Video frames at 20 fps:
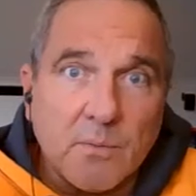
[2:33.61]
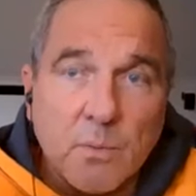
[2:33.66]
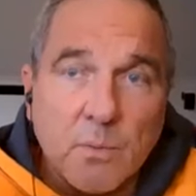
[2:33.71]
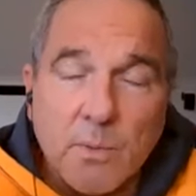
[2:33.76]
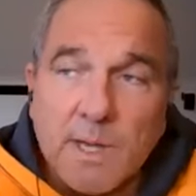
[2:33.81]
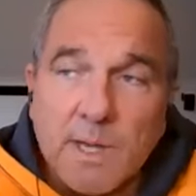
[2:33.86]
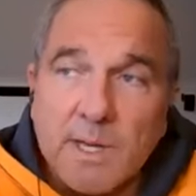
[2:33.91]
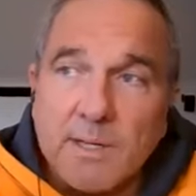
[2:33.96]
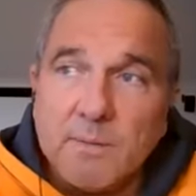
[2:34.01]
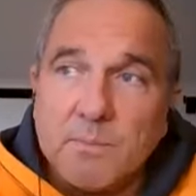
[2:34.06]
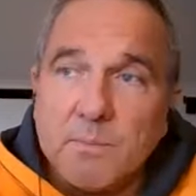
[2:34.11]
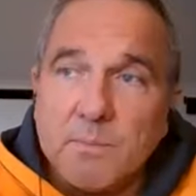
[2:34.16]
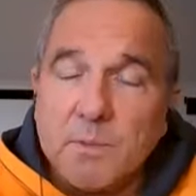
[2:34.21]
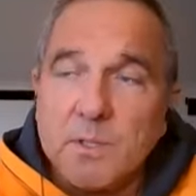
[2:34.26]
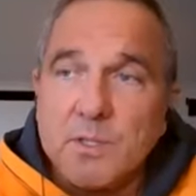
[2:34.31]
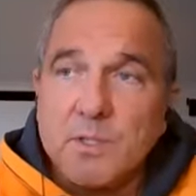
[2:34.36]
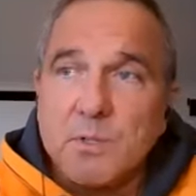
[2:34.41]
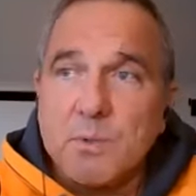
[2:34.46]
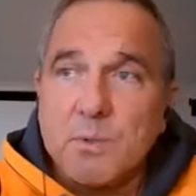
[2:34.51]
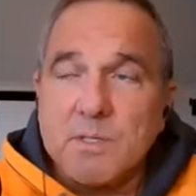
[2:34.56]
When
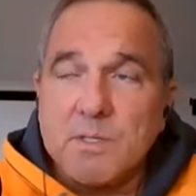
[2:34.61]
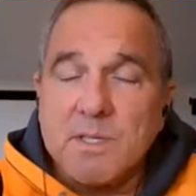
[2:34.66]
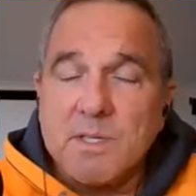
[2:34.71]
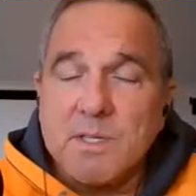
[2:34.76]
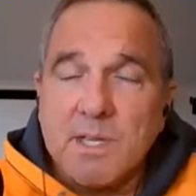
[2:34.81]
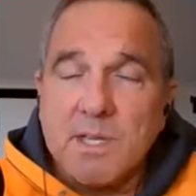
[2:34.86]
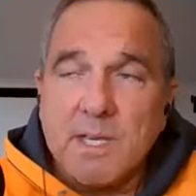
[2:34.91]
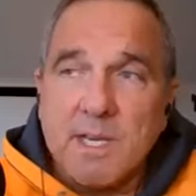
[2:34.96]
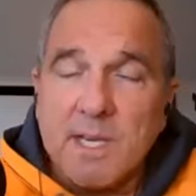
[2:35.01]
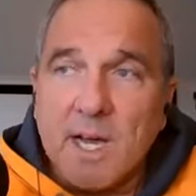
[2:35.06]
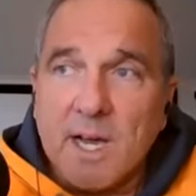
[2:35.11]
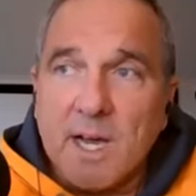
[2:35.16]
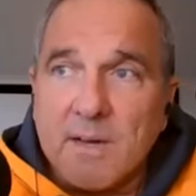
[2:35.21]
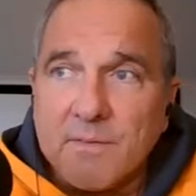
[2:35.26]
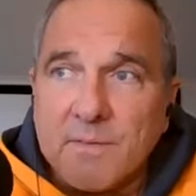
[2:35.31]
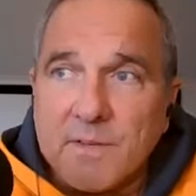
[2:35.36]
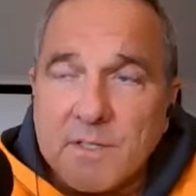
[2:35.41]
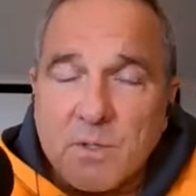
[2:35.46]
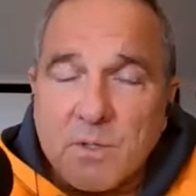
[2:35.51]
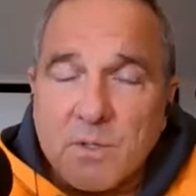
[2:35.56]
Bush was the
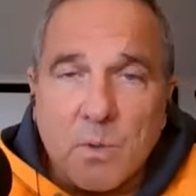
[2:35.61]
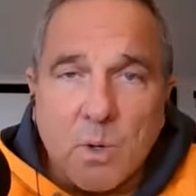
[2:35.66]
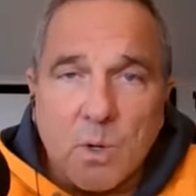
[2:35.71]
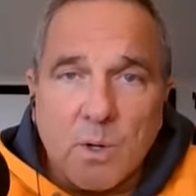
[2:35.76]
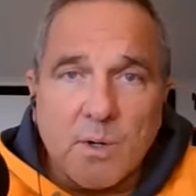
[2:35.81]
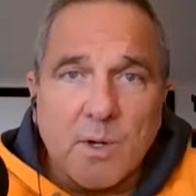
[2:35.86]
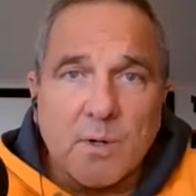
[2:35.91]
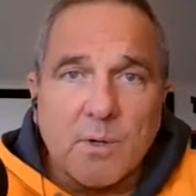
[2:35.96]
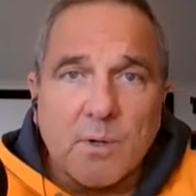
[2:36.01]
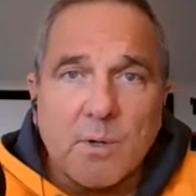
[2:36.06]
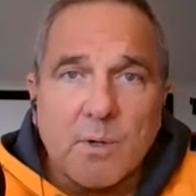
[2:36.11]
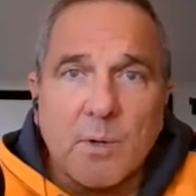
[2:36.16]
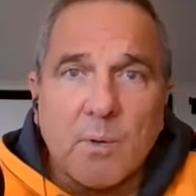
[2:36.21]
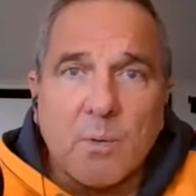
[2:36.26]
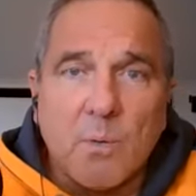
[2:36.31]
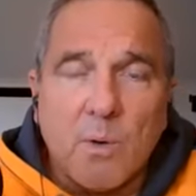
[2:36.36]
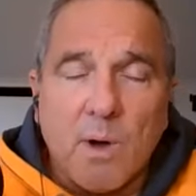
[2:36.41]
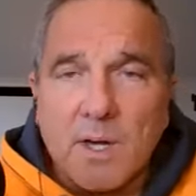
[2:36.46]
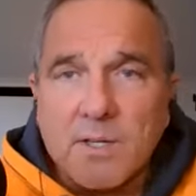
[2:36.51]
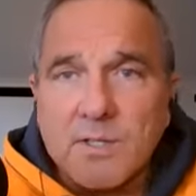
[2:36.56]
offensive coordinator at
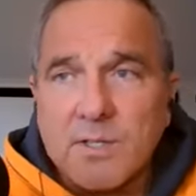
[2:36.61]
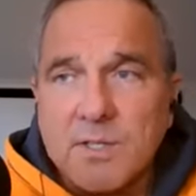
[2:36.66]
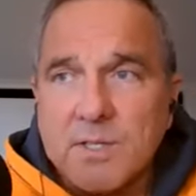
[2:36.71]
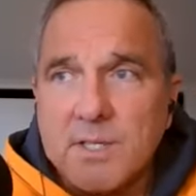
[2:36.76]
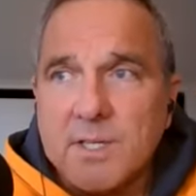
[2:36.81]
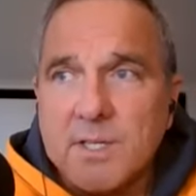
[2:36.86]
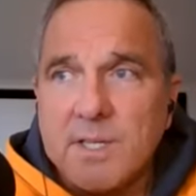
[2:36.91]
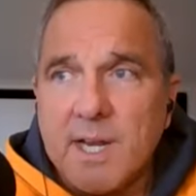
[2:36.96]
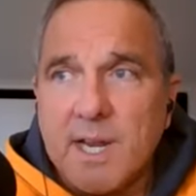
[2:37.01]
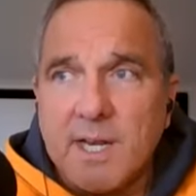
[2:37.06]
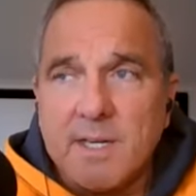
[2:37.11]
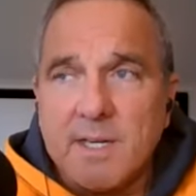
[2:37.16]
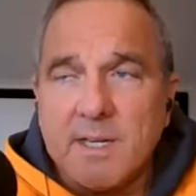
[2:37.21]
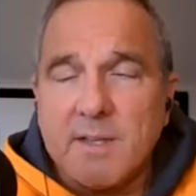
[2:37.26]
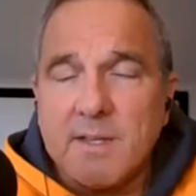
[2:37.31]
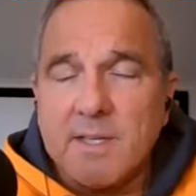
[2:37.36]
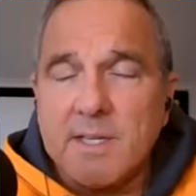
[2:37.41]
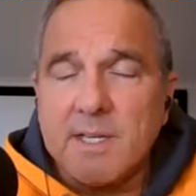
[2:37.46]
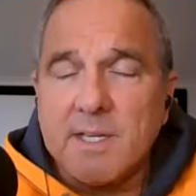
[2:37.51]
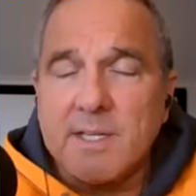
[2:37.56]
Washington, Andy
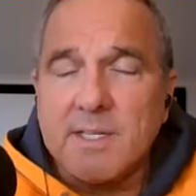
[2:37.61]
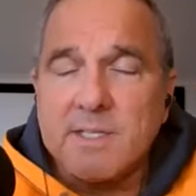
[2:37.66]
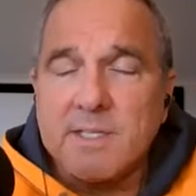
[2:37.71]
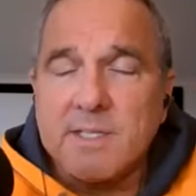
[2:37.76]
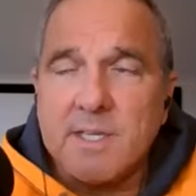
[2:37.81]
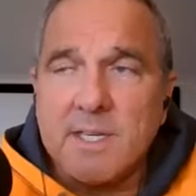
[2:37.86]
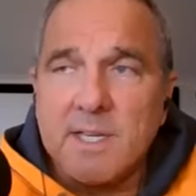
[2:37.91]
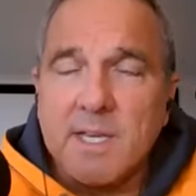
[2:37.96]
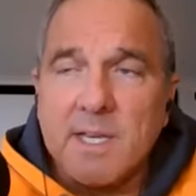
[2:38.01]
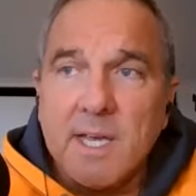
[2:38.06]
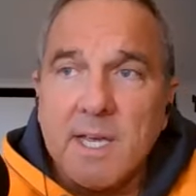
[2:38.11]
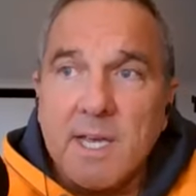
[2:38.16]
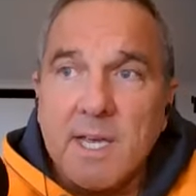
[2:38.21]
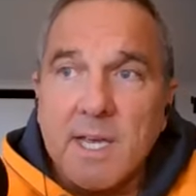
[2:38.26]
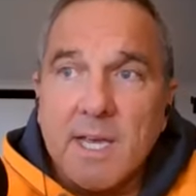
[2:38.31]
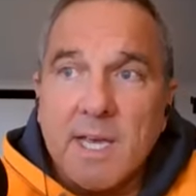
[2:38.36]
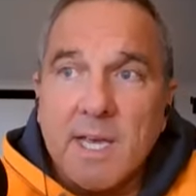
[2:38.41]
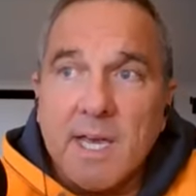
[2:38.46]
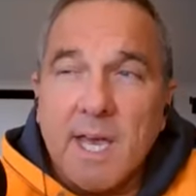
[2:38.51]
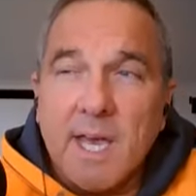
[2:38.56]
the DC
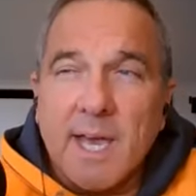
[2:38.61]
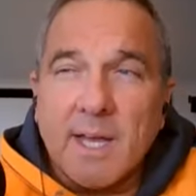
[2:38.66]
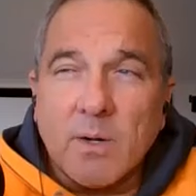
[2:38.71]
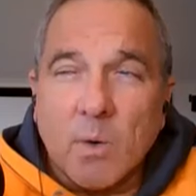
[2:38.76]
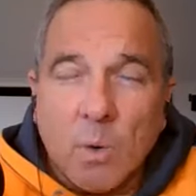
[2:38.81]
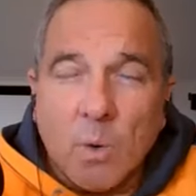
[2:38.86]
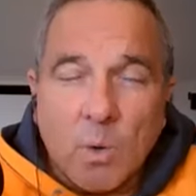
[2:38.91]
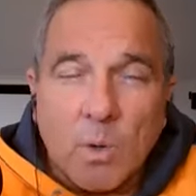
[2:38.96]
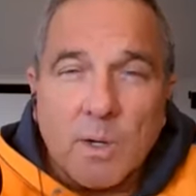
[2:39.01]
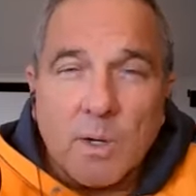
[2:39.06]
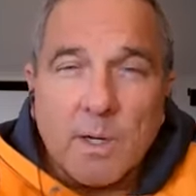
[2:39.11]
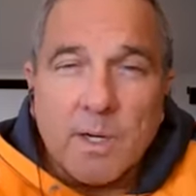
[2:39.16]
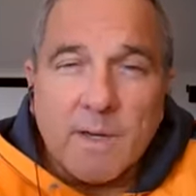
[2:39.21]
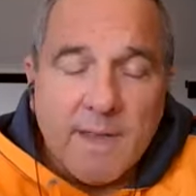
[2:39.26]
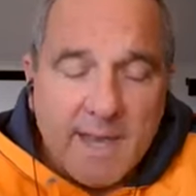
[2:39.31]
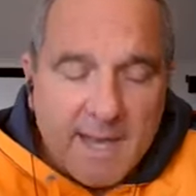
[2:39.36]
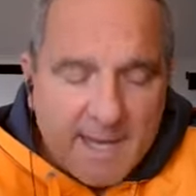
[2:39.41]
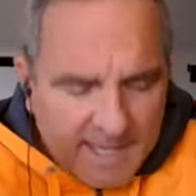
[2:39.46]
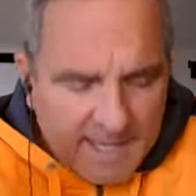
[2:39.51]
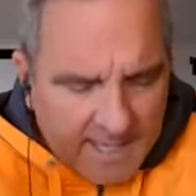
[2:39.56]
at Oregon,
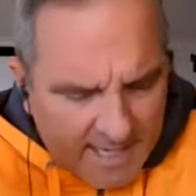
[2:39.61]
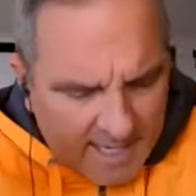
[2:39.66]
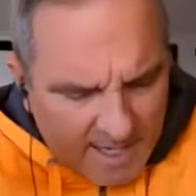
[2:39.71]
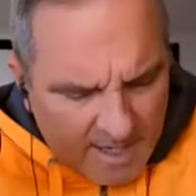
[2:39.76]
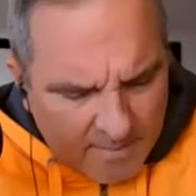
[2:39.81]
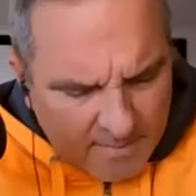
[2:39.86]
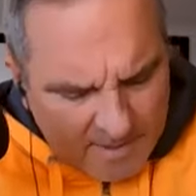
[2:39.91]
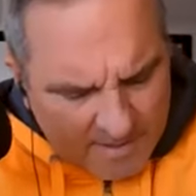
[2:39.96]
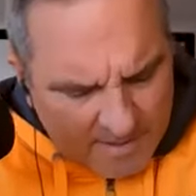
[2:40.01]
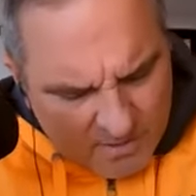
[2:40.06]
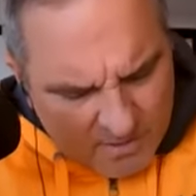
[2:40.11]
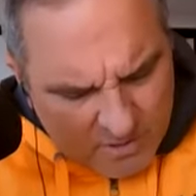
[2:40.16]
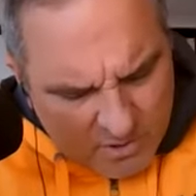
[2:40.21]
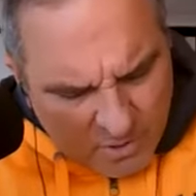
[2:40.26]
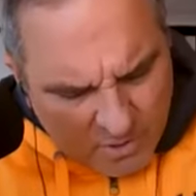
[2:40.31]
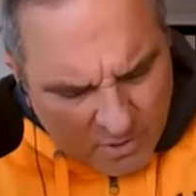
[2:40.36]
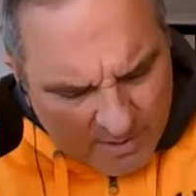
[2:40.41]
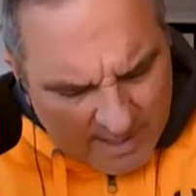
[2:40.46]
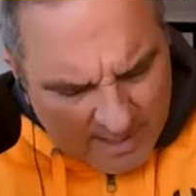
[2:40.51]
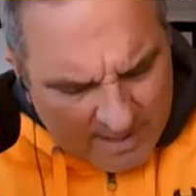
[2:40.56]
they had a game in
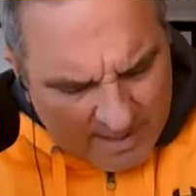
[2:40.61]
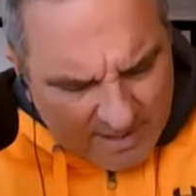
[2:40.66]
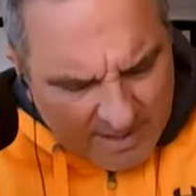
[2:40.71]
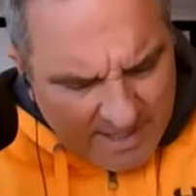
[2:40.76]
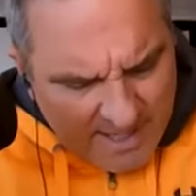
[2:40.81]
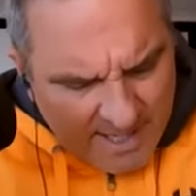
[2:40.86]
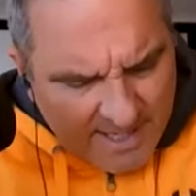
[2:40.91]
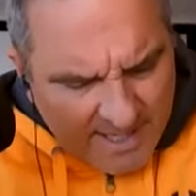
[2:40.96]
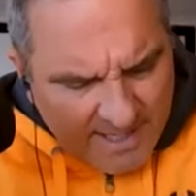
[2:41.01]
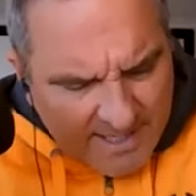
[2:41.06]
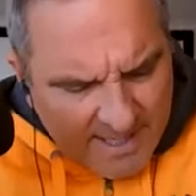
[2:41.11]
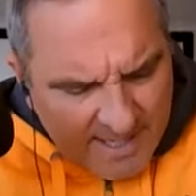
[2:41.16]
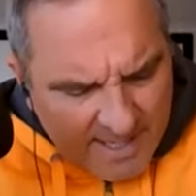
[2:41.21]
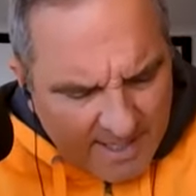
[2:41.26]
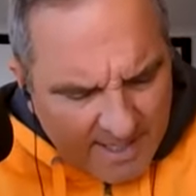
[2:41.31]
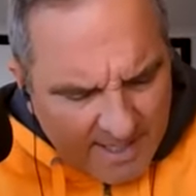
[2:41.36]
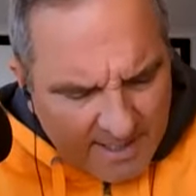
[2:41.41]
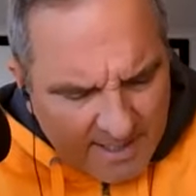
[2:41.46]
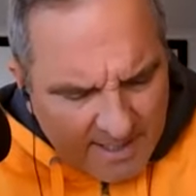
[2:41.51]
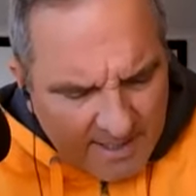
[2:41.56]

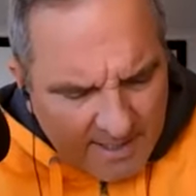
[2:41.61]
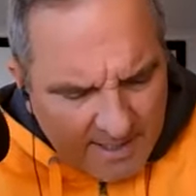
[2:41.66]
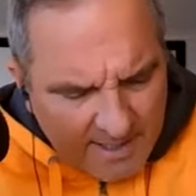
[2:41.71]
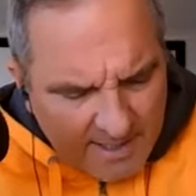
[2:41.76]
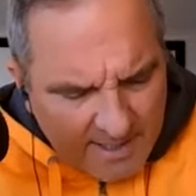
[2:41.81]
2019.